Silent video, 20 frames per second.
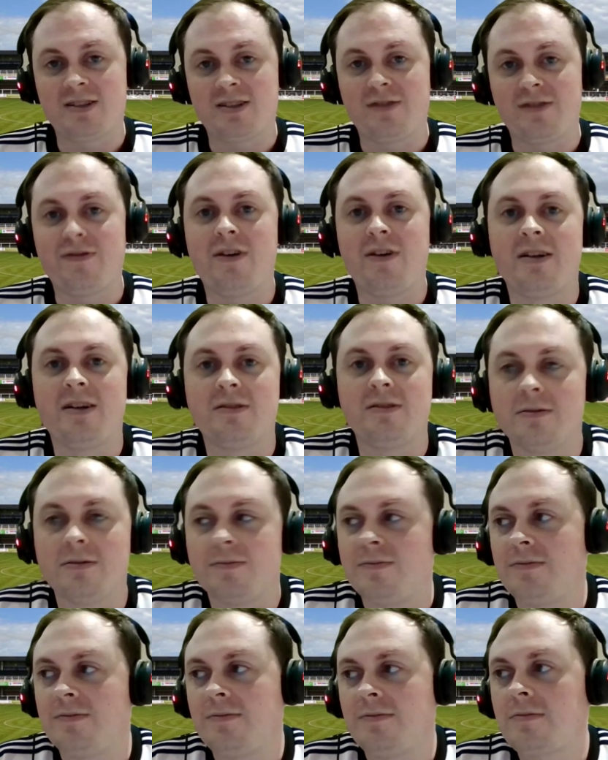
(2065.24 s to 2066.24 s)
final,
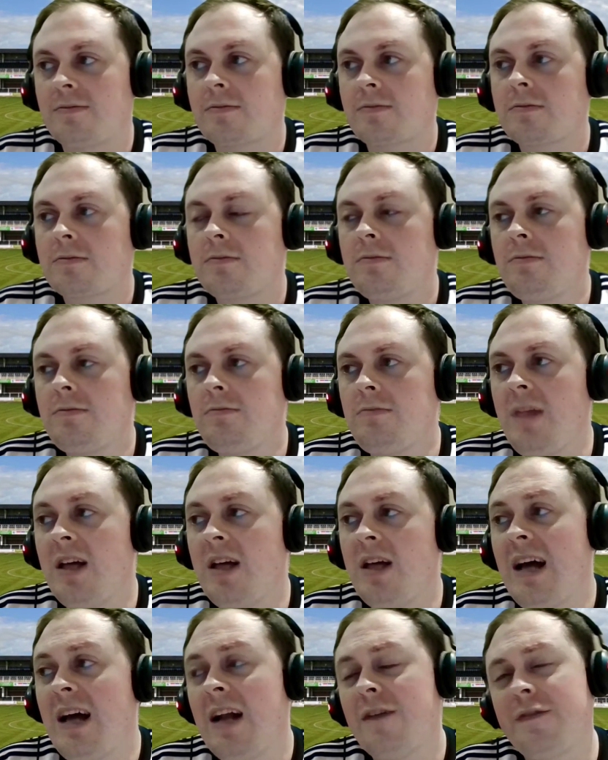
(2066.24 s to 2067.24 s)

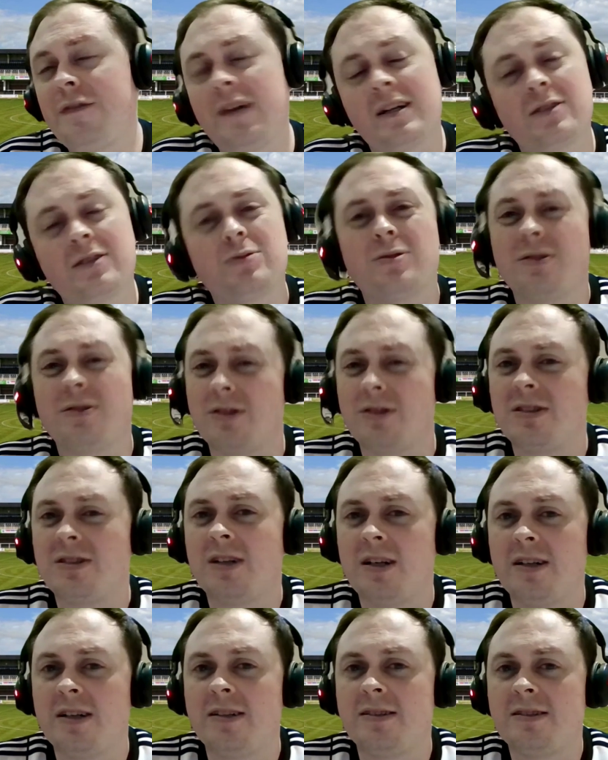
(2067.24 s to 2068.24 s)
and Halifax were a good
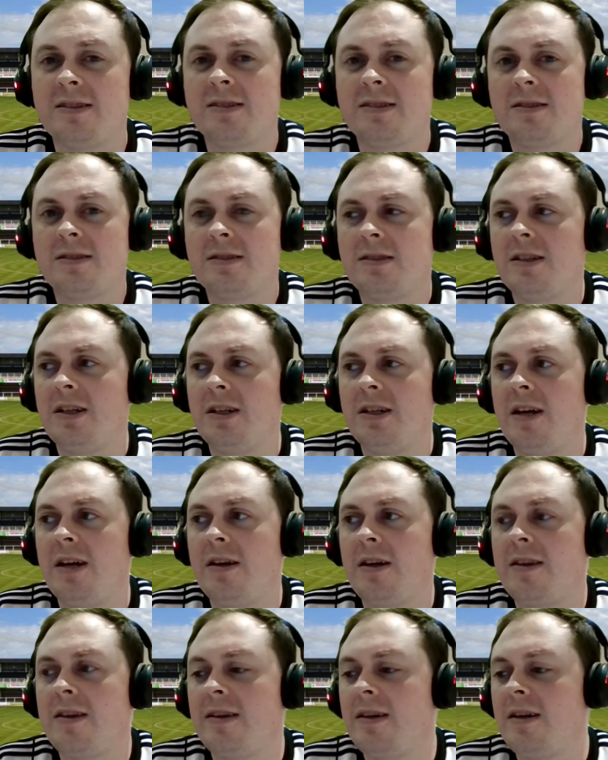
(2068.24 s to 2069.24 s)
side.
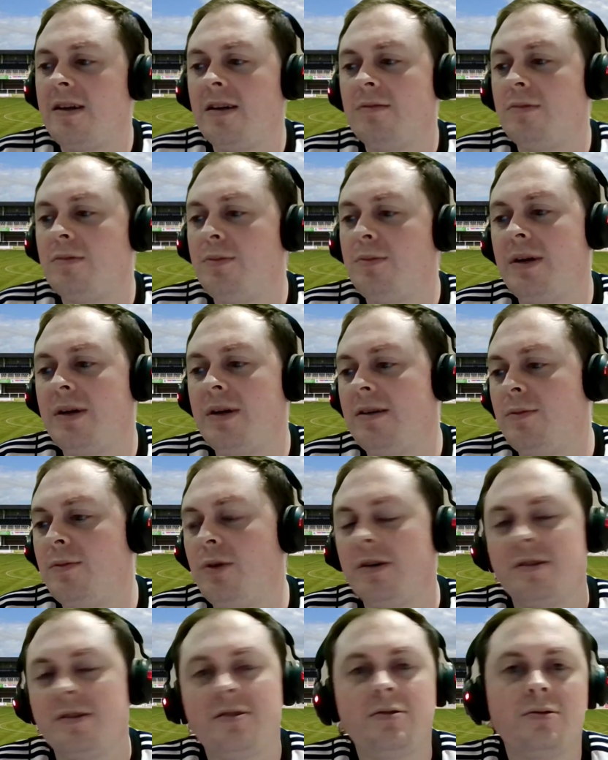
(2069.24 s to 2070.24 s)
I think they'd only been beaten
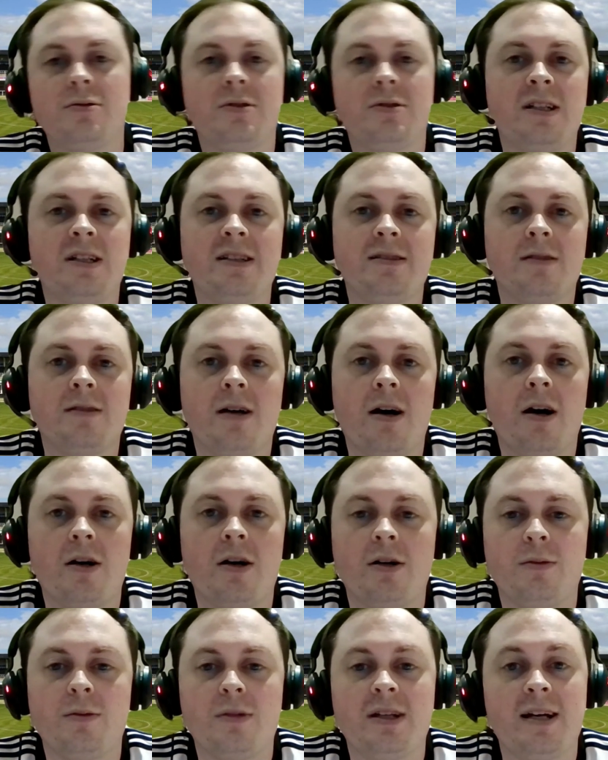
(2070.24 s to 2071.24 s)
once all season at
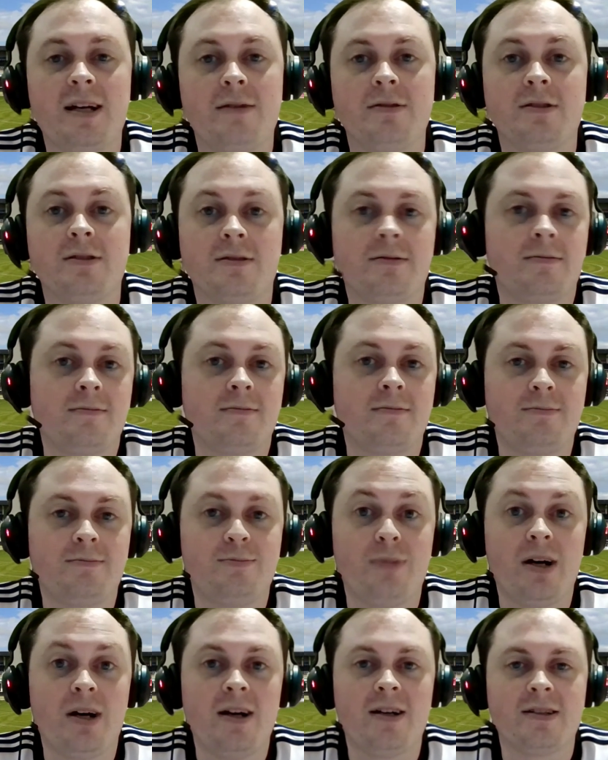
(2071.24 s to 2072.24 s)
home, and that was
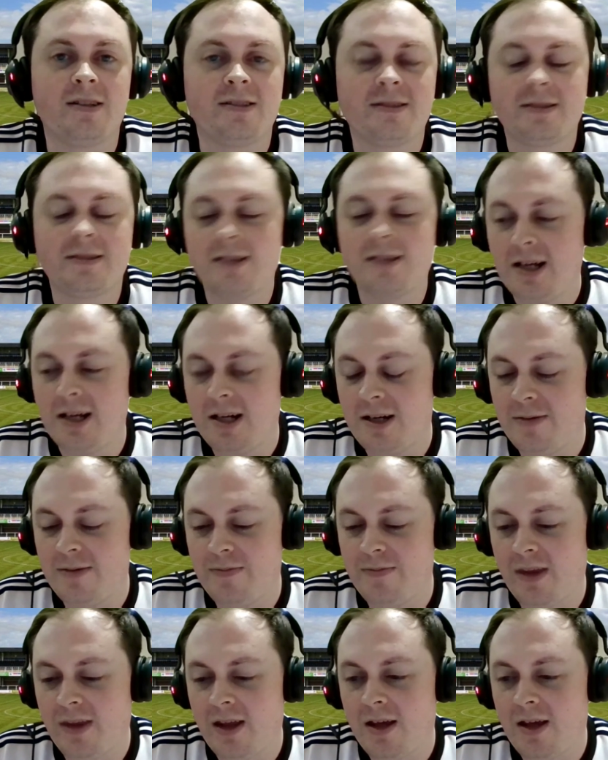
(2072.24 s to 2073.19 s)
by us. And,